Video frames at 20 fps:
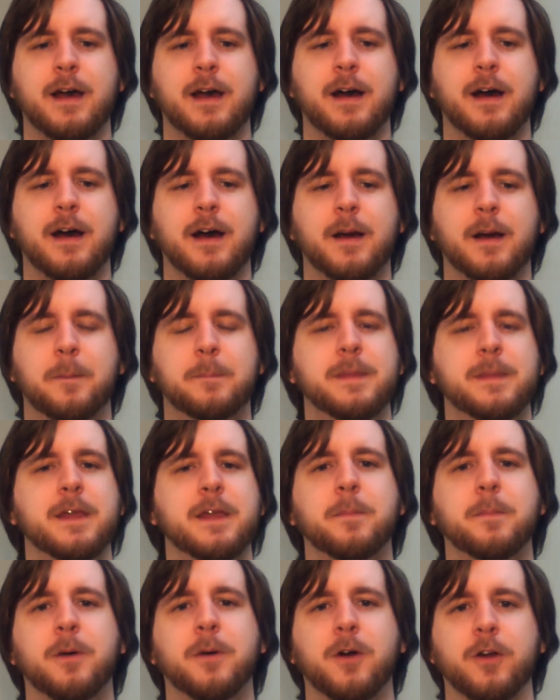uh, be
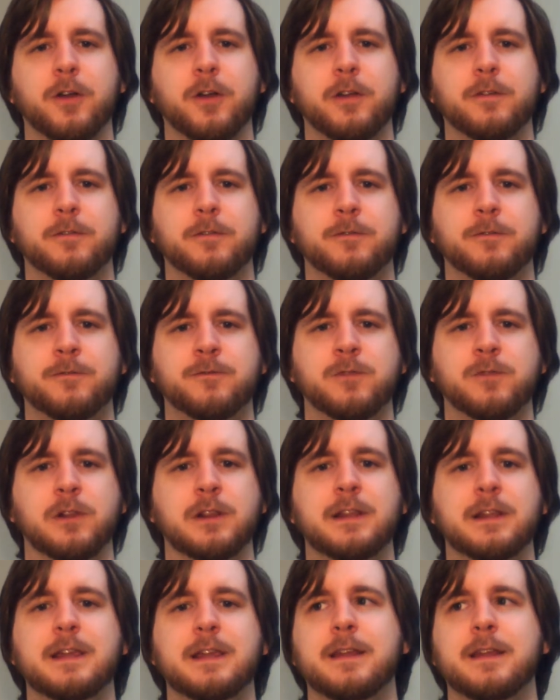a part of
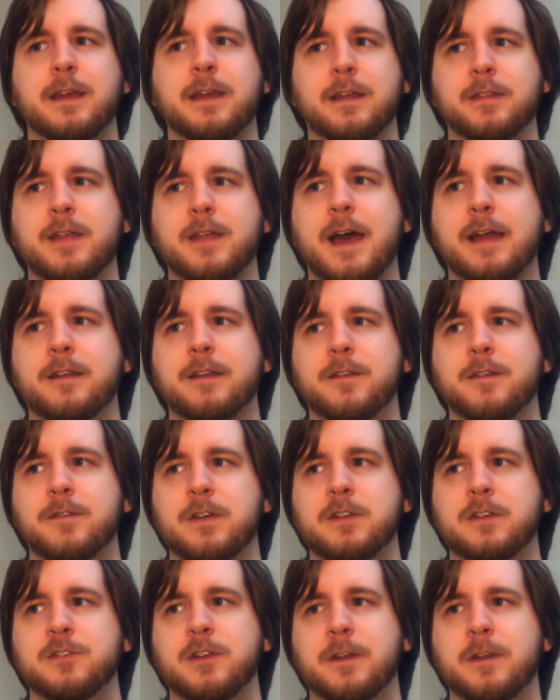leading that
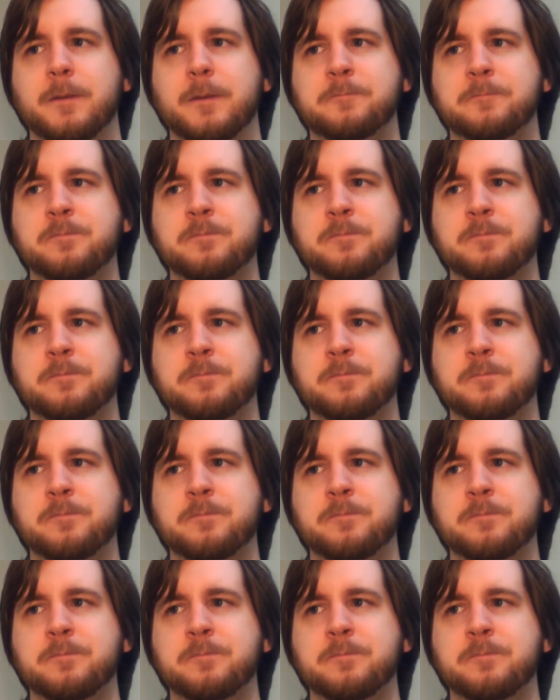division.